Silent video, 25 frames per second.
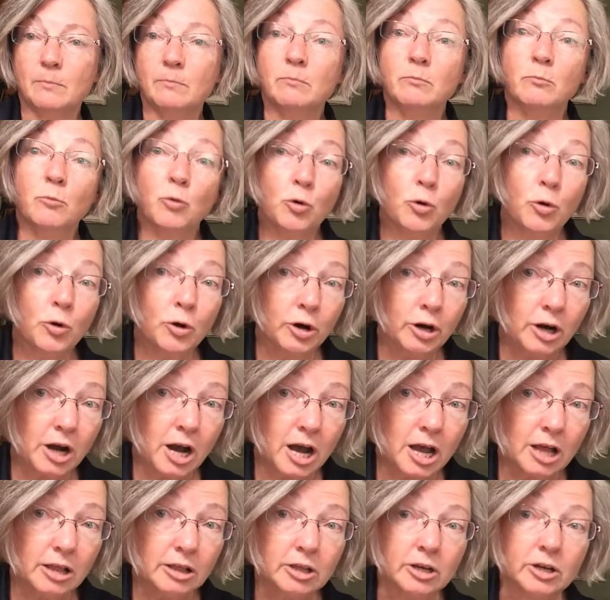More
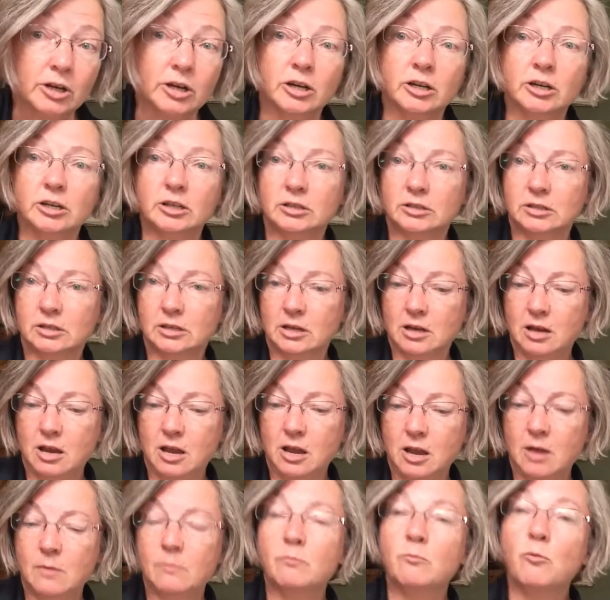color,
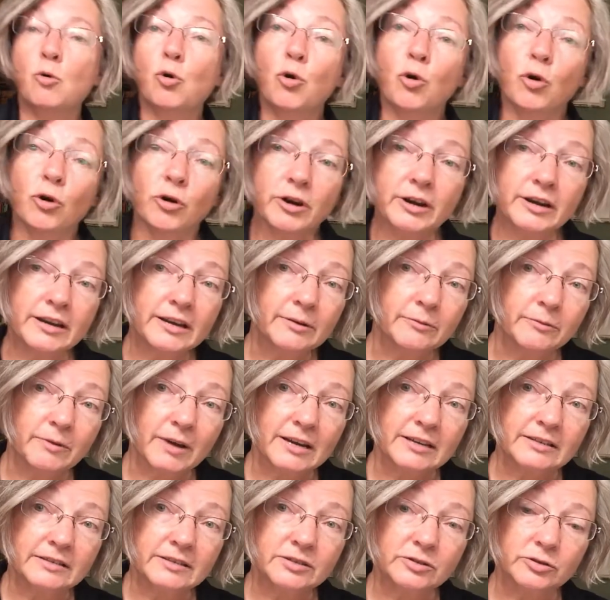more
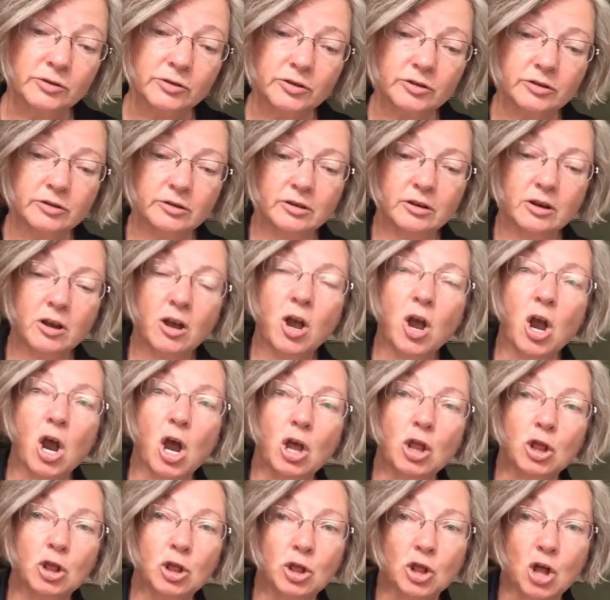eraser,
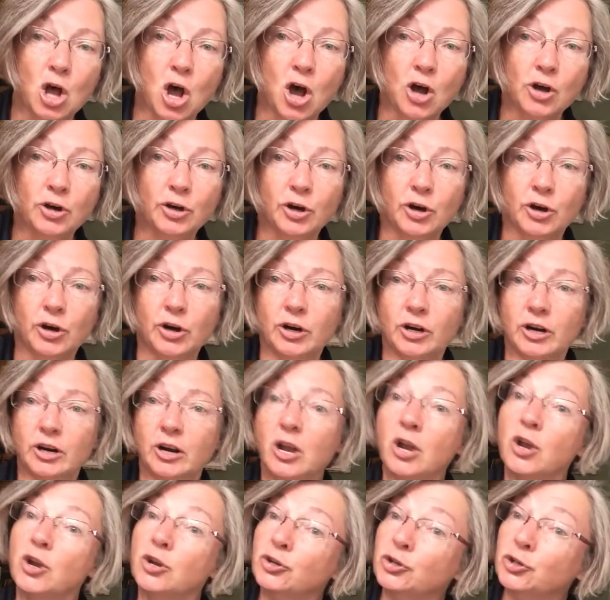longer,
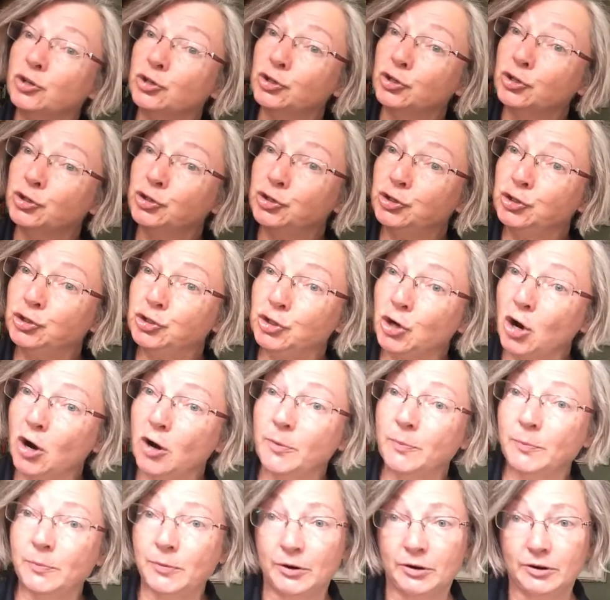
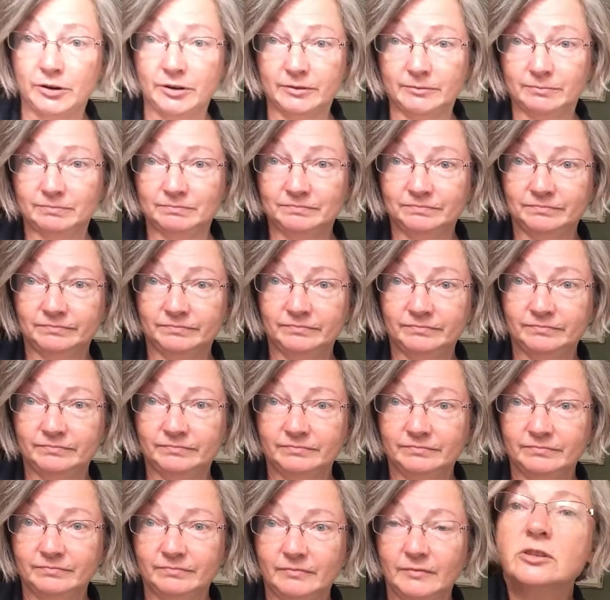sharper.
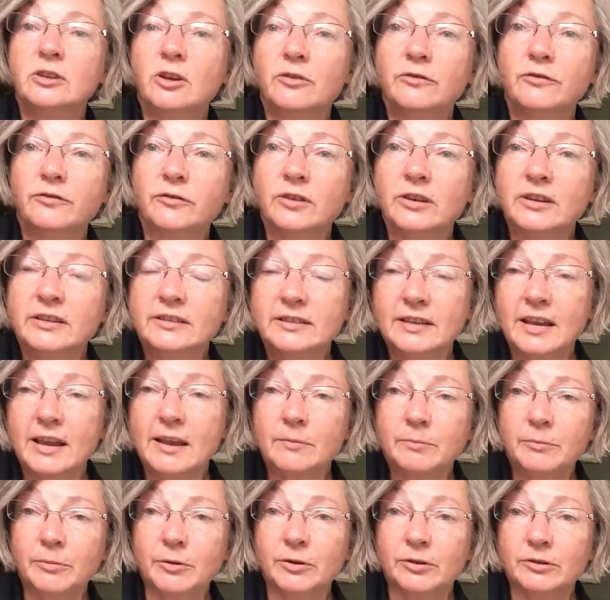So for
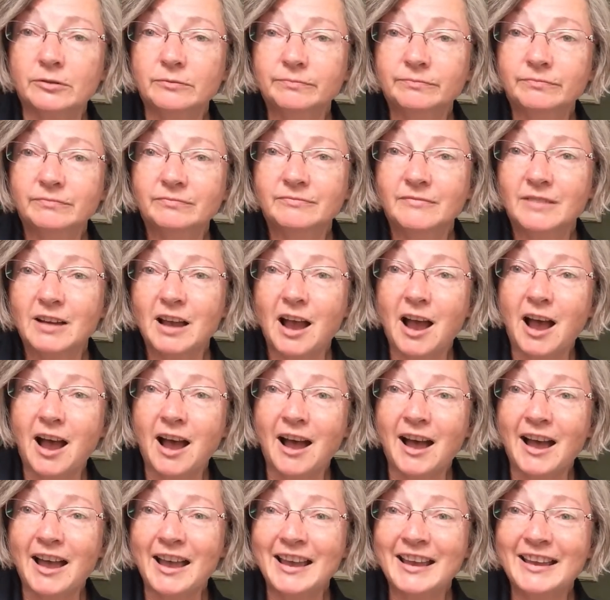example,
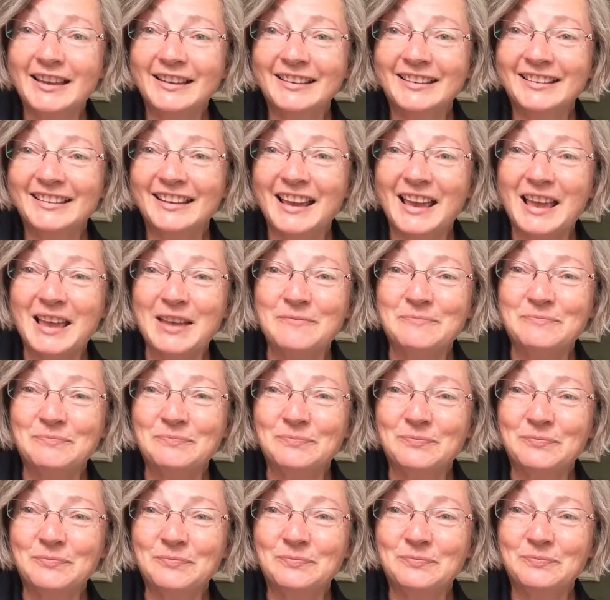I
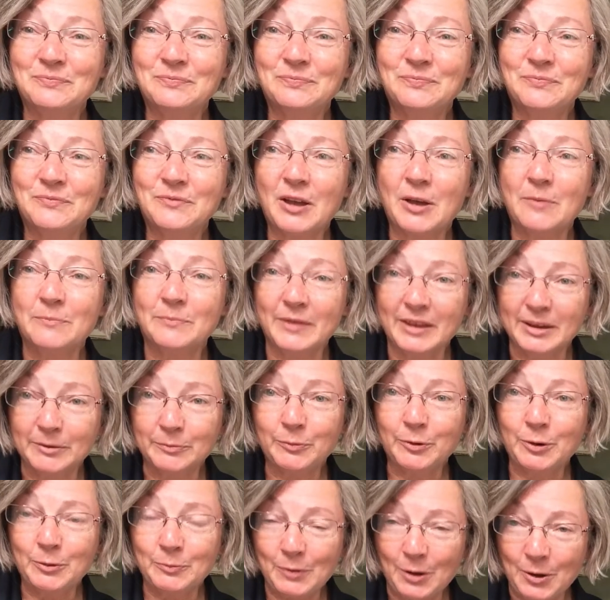am a
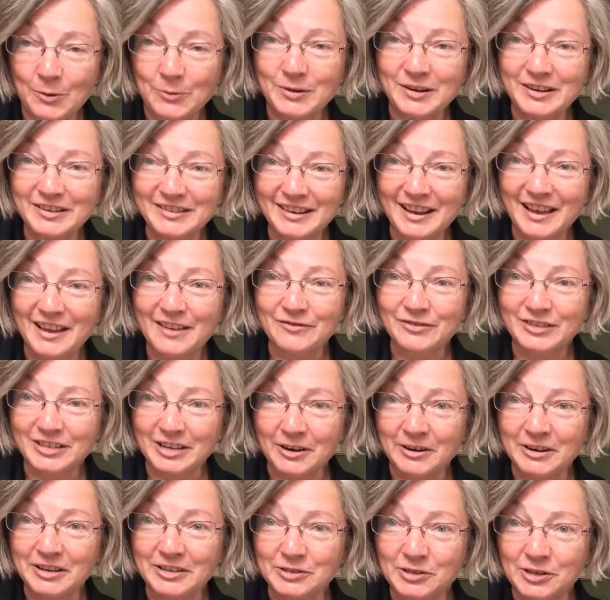big proponent of
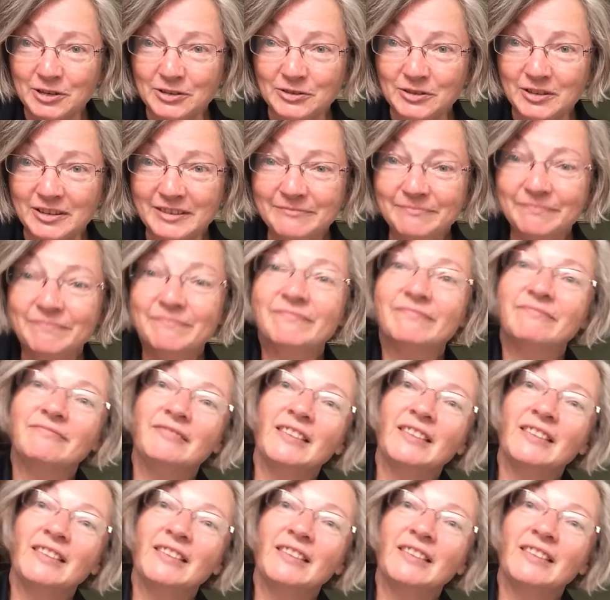dairy judging.